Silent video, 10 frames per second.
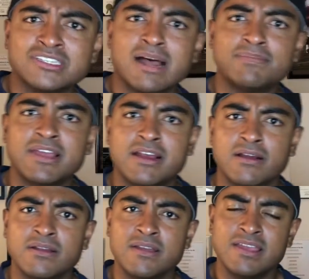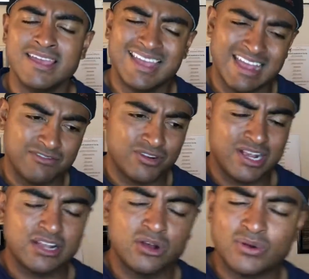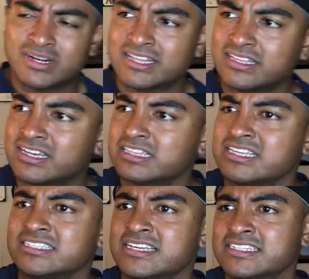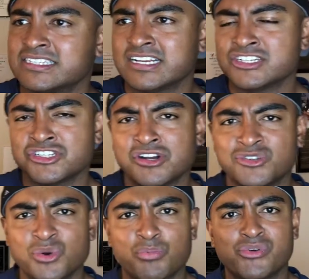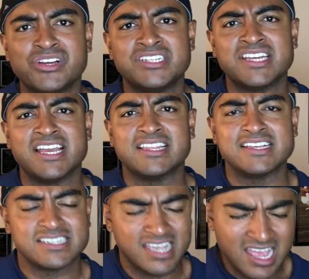stop there. After I go and I look at these things and I just start to appreciate this.